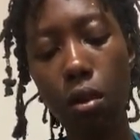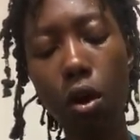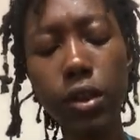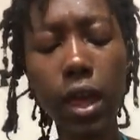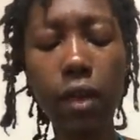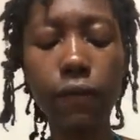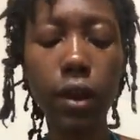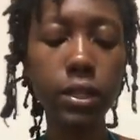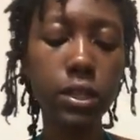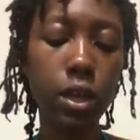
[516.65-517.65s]
Oh, yeah, I
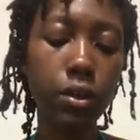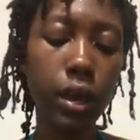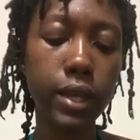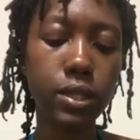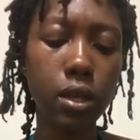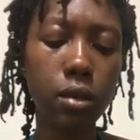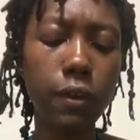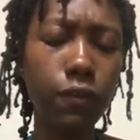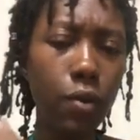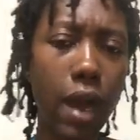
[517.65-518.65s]
forgot to tell you guys,
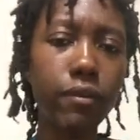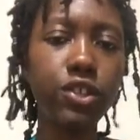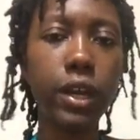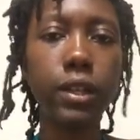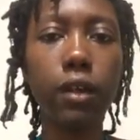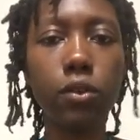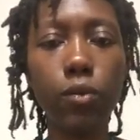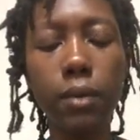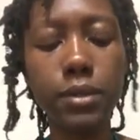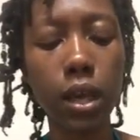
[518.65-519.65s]
if you haven't checked out the
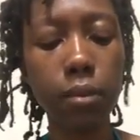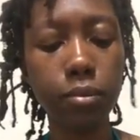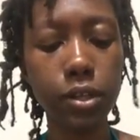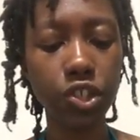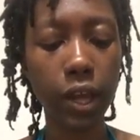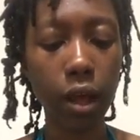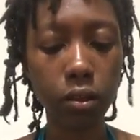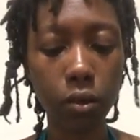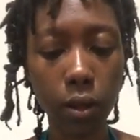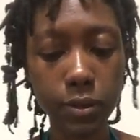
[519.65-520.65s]
website, please check
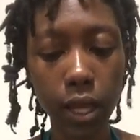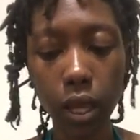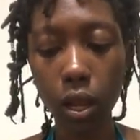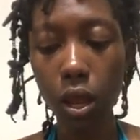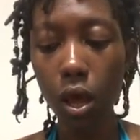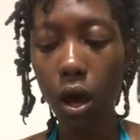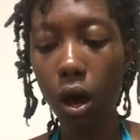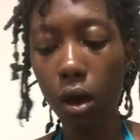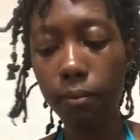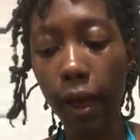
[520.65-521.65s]
out the website.
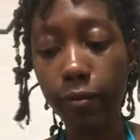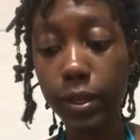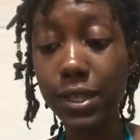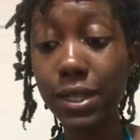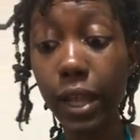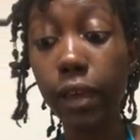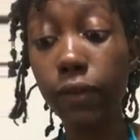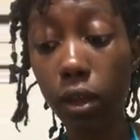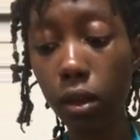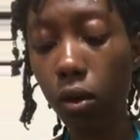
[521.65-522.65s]
I've been
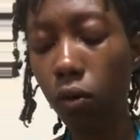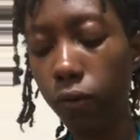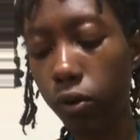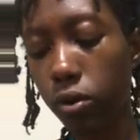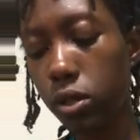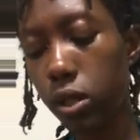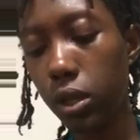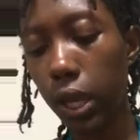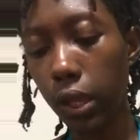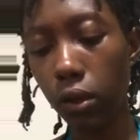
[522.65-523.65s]
slaving over to
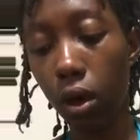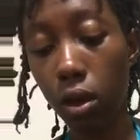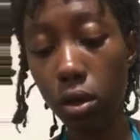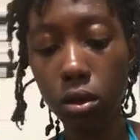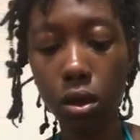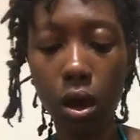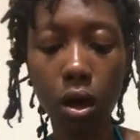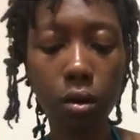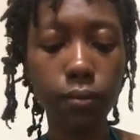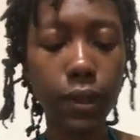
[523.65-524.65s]
get done.
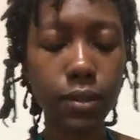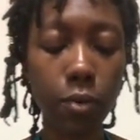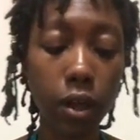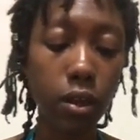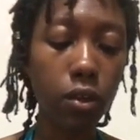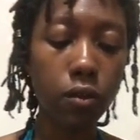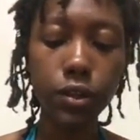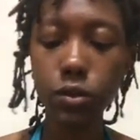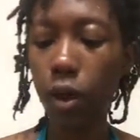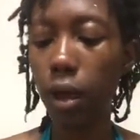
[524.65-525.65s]
That's probably another
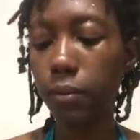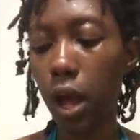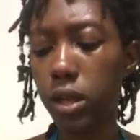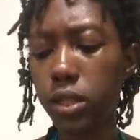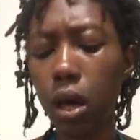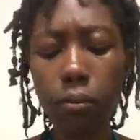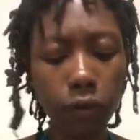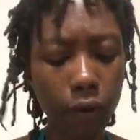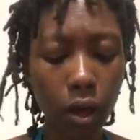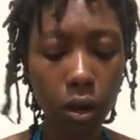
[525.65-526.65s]
reason why I'm kind of
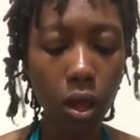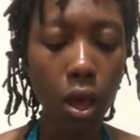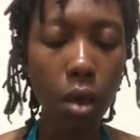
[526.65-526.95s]
zombified.